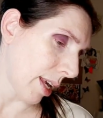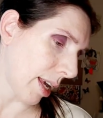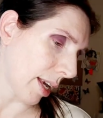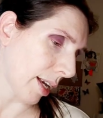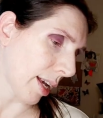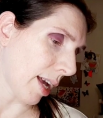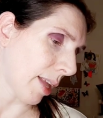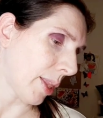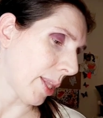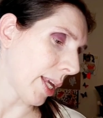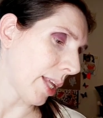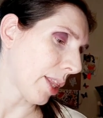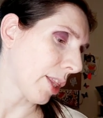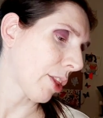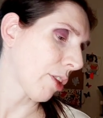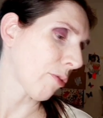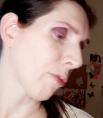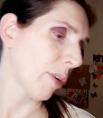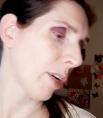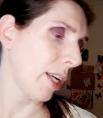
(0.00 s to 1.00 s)
I got
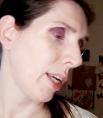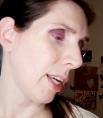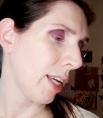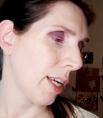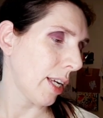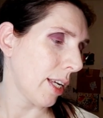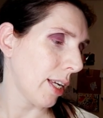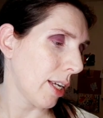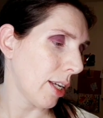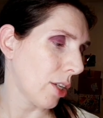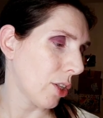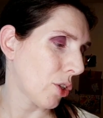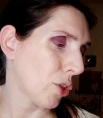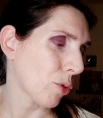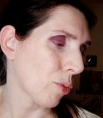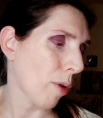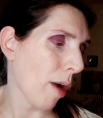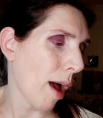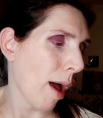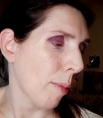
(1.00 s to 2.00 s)
that
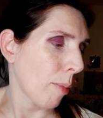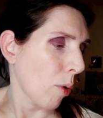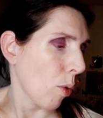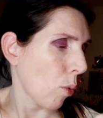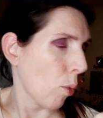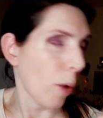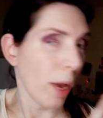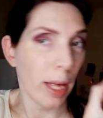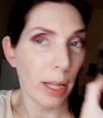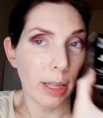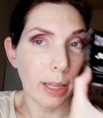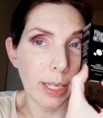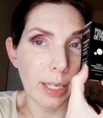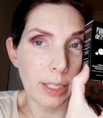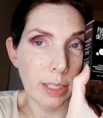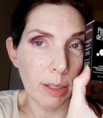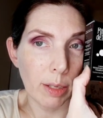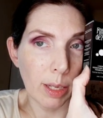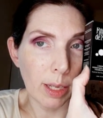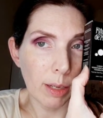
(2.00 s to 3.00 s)
3-drop
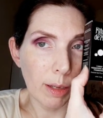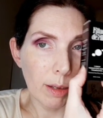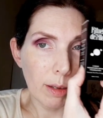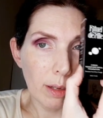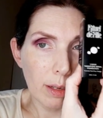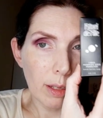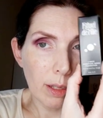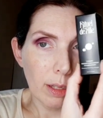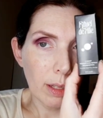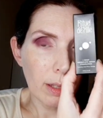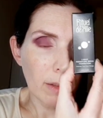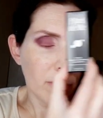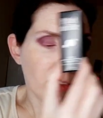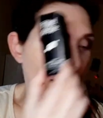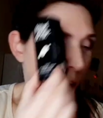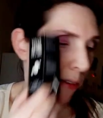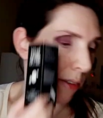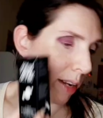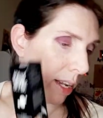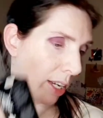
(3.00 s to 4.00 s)
weightless
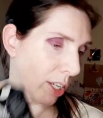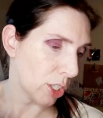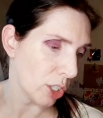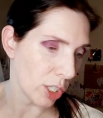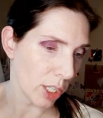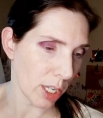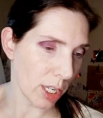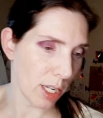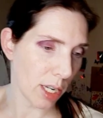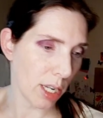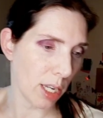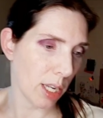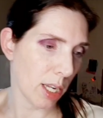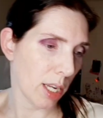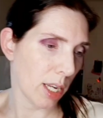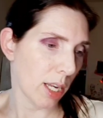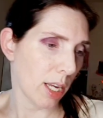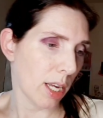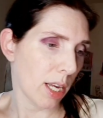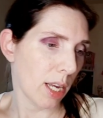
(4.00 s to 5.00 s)
foundation,
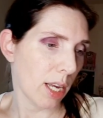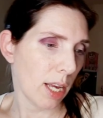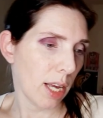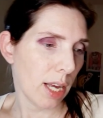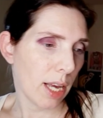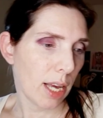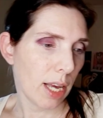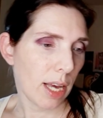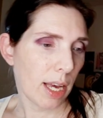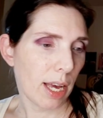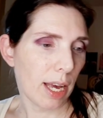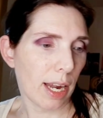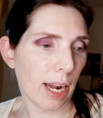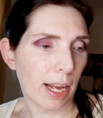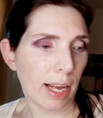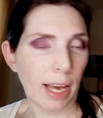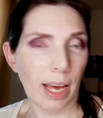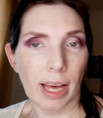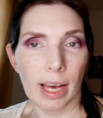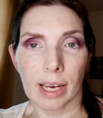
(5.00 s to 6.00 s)
and
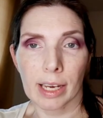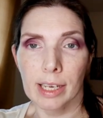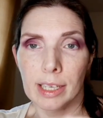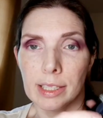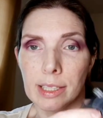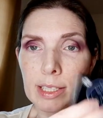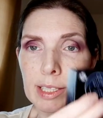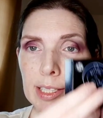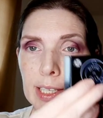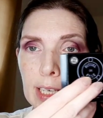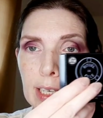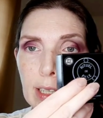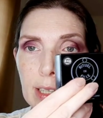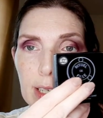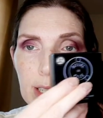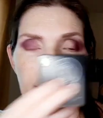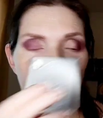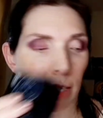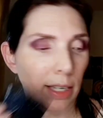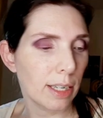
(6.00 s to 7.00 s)
I got a
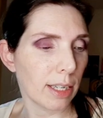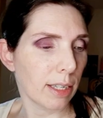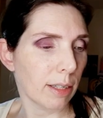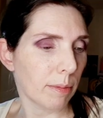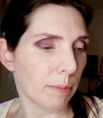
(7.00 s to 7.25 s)
concealer,